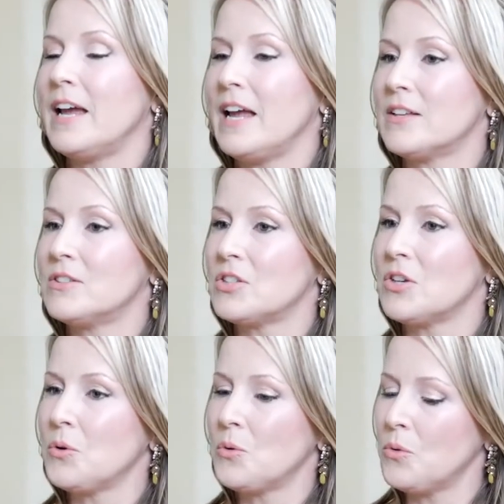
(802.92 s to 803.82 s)
And
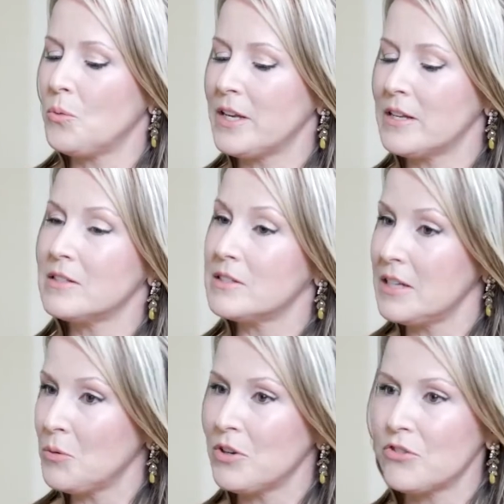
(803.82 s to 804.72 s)
so we can
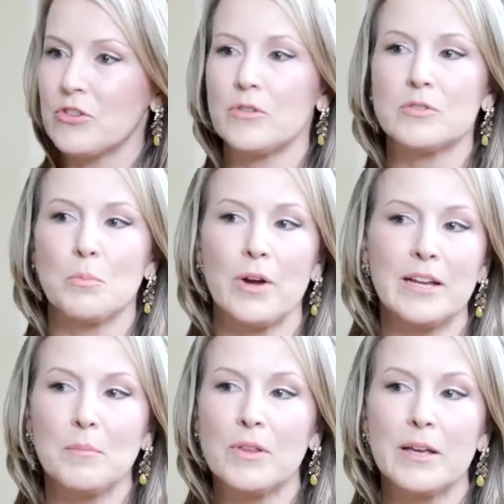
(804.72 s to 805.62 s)
distinguish those
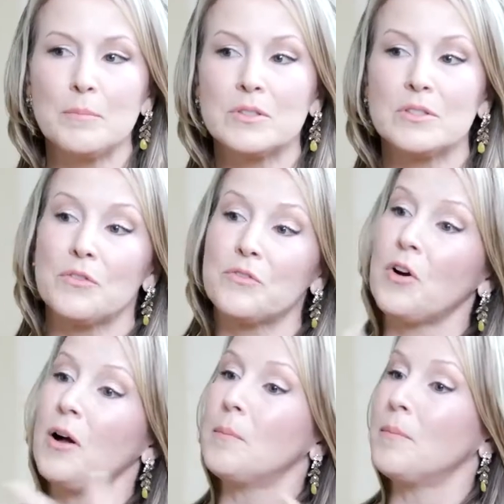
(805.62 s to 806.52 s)
brain blips
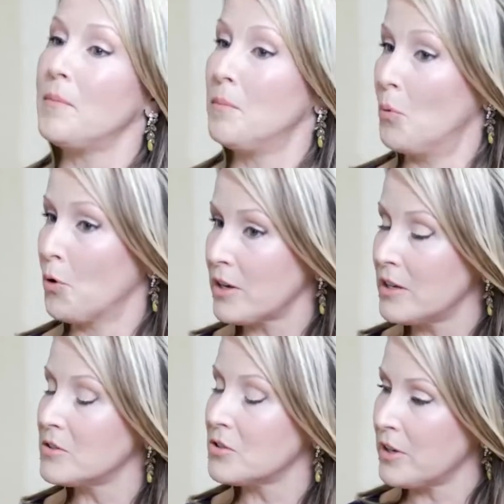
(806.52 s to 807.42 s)
from more
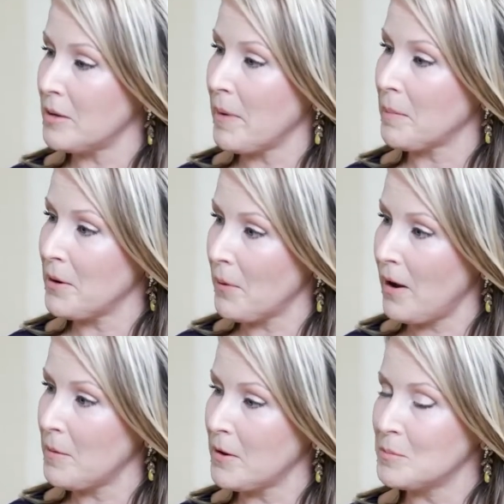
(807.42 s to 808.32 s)
concerning memory
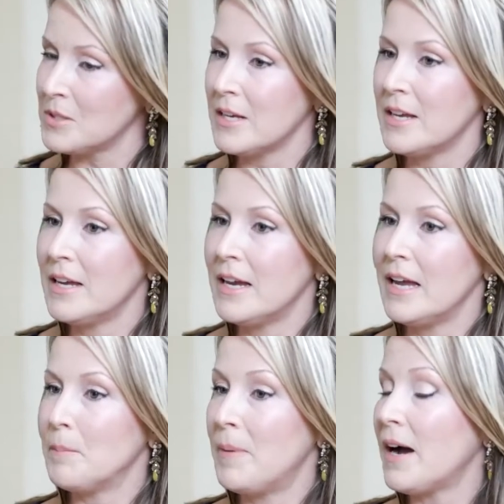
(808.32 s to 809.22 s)
problems
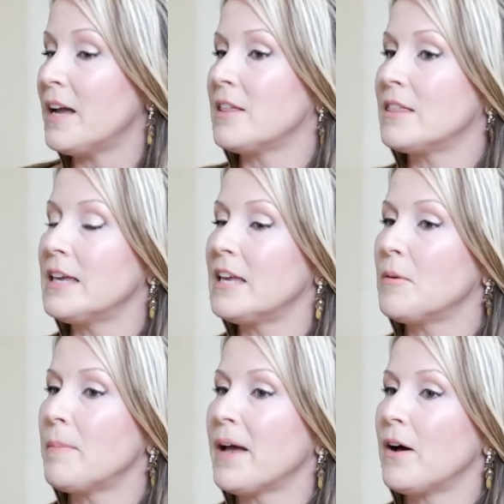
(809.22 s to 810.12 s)
by thinking
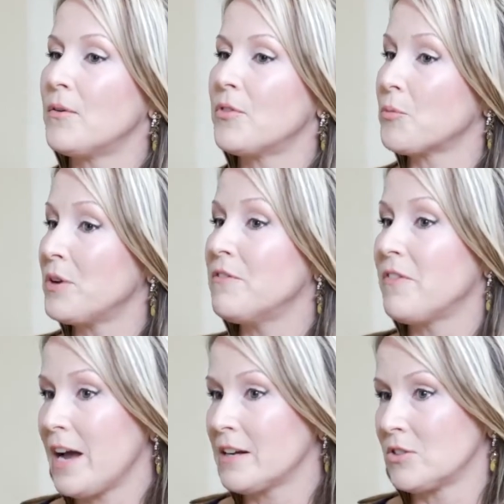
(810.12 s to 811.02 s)
about three
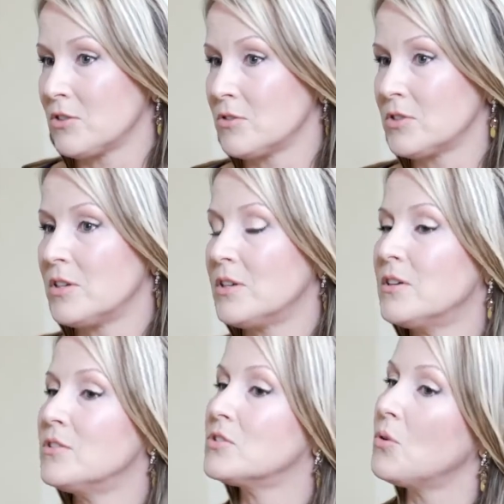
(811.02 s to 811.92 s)
factors.
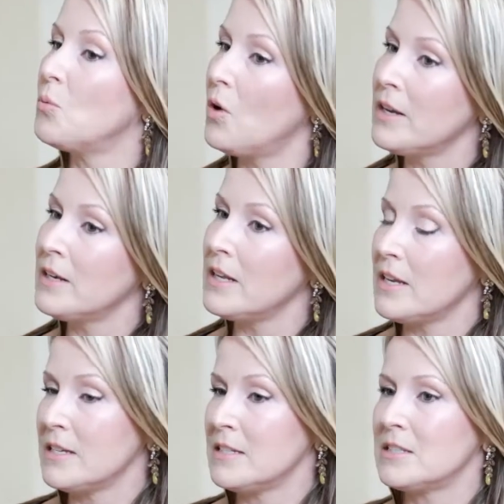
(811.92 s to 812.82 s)
So one
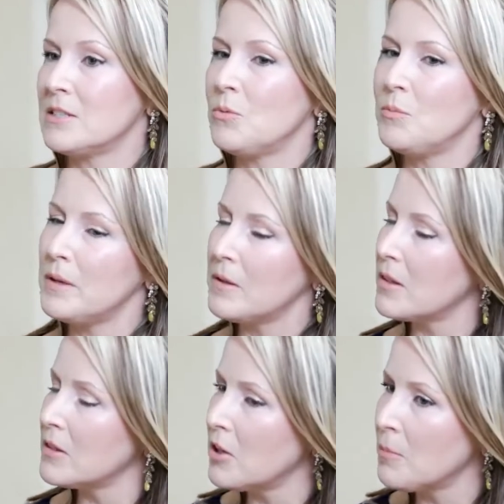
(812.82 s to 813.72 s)
is be a
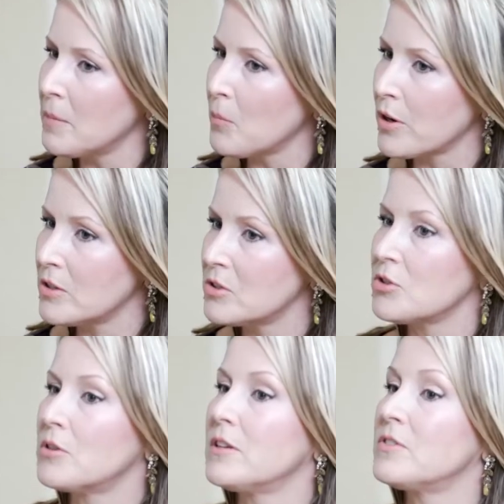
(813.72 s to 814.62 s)
little bit more
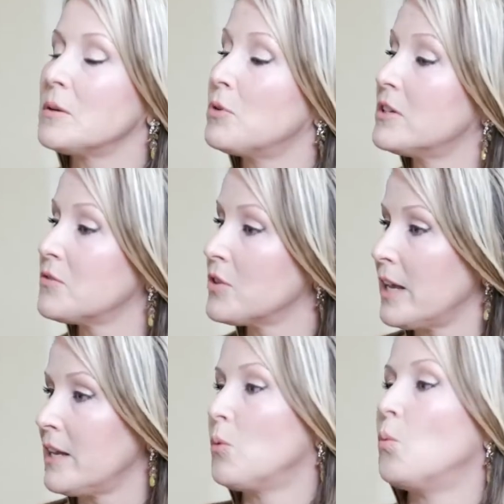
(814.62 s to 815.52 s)
concerned if someone is
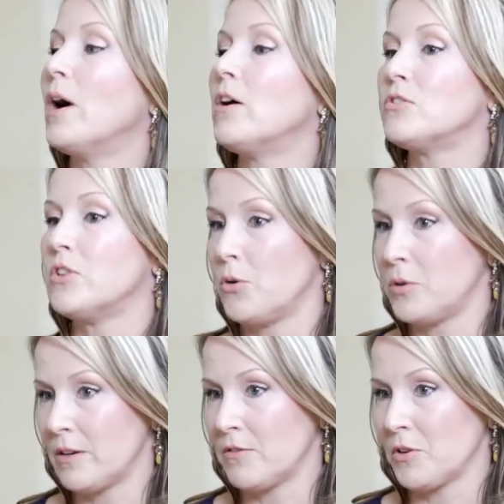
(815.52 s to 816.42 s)
forgetting well-known
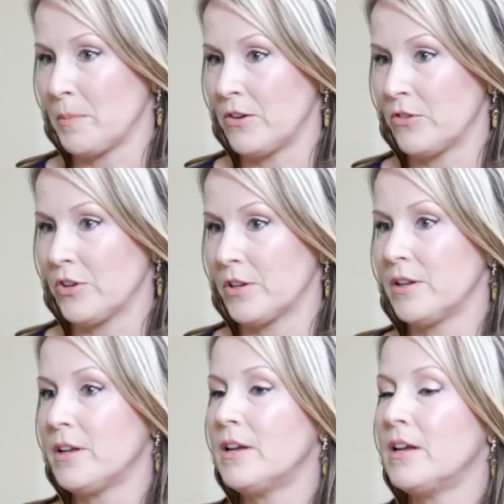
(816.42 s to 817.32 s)

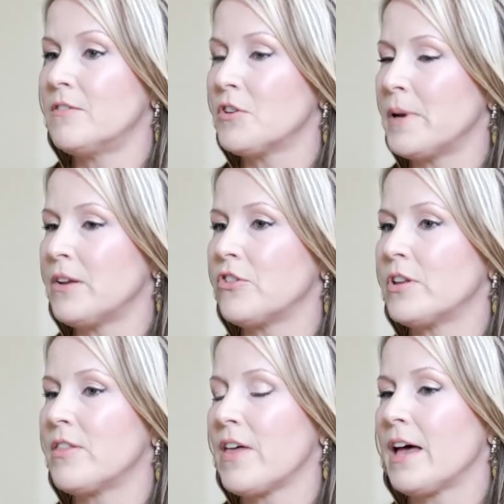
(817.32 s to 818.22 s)

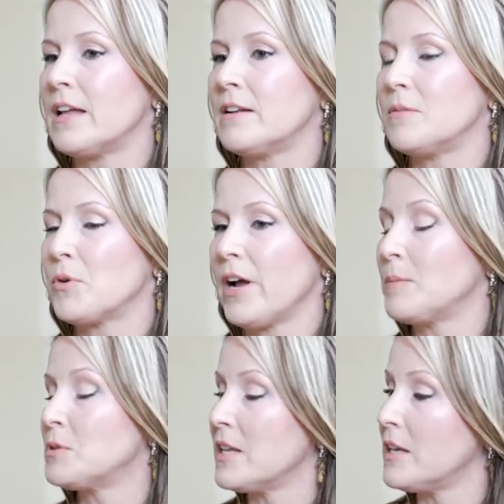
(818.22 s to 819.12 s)
information that
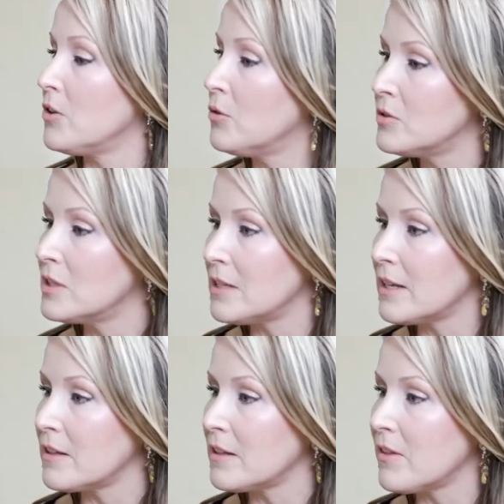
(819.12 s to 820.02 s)
perhaps they use in
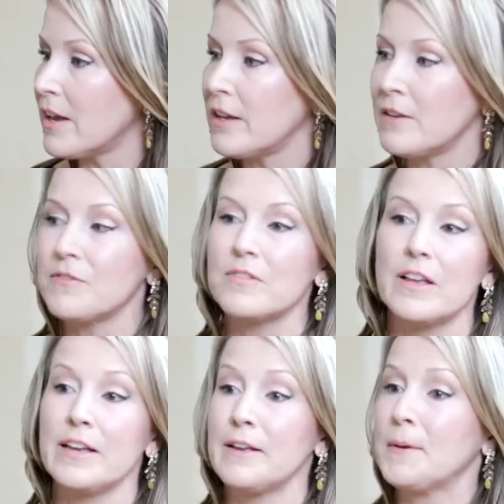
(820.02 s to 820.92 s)
daily life,
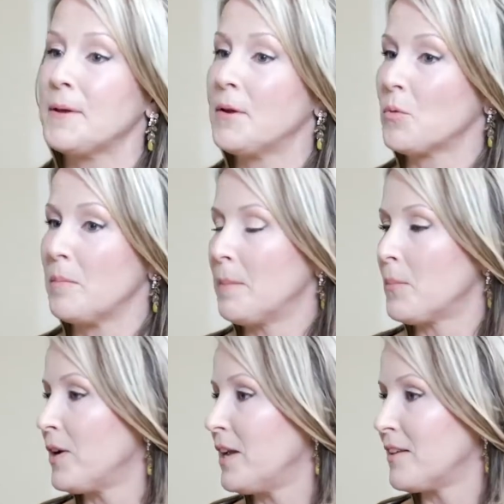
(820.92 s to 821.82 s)
like
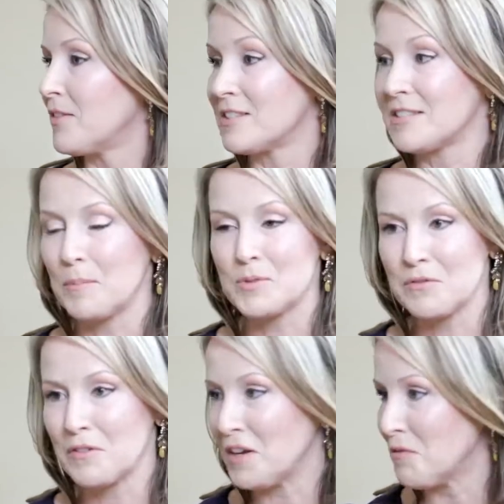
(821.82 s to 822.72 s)
remembering the steps
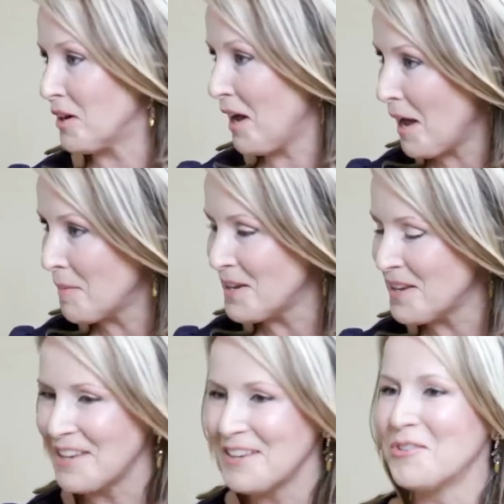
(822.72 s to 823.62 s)
of a favorite
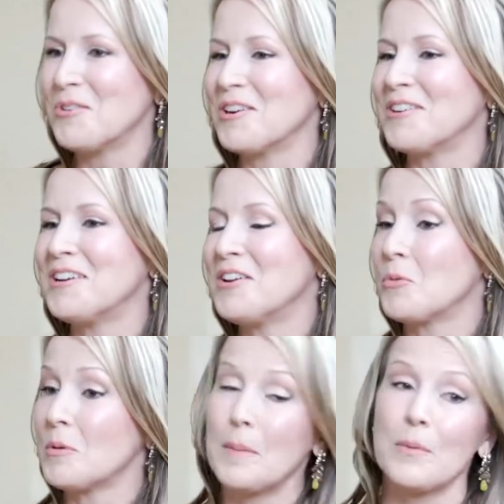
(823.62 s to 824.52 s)
hobby, or
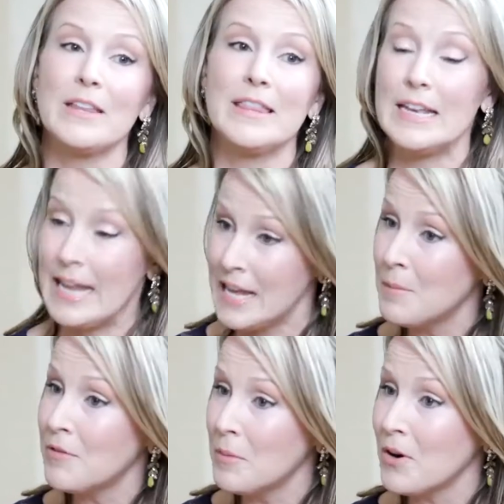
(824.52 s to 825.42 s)
remembering the name
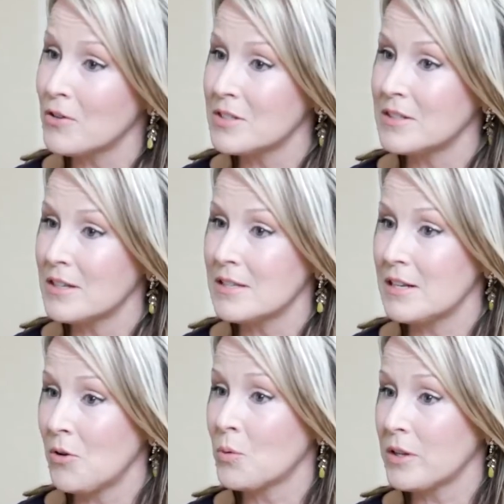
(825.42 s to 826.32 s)
of a person that they
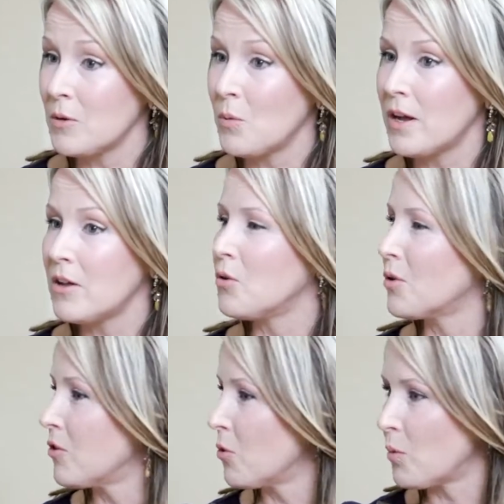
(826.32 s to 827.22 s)
know really well,
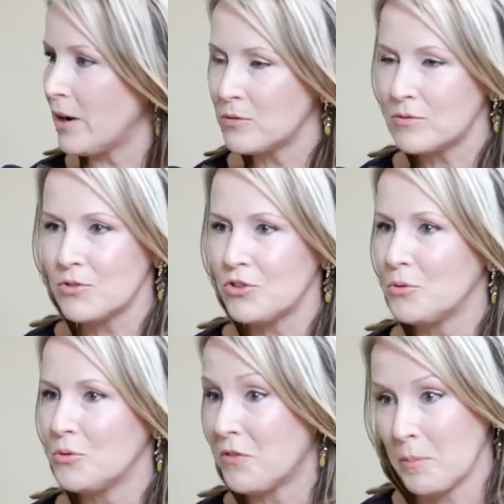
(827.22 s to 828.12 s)
or the route to
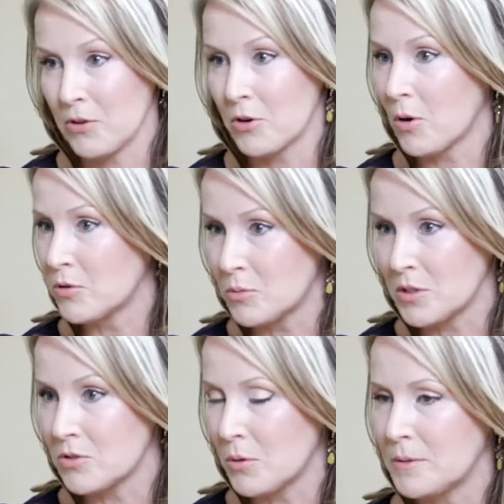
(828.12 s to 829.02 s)
a familiar grocery
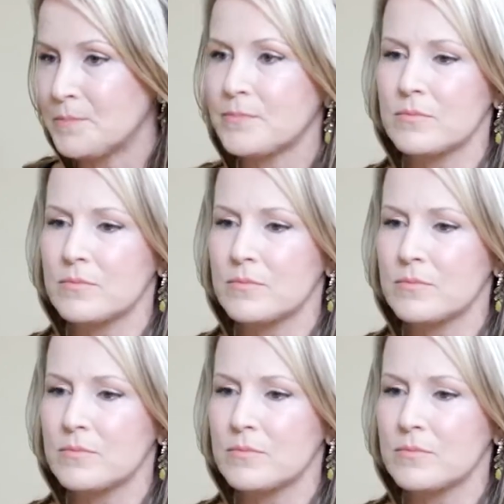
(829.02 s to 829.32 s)
store.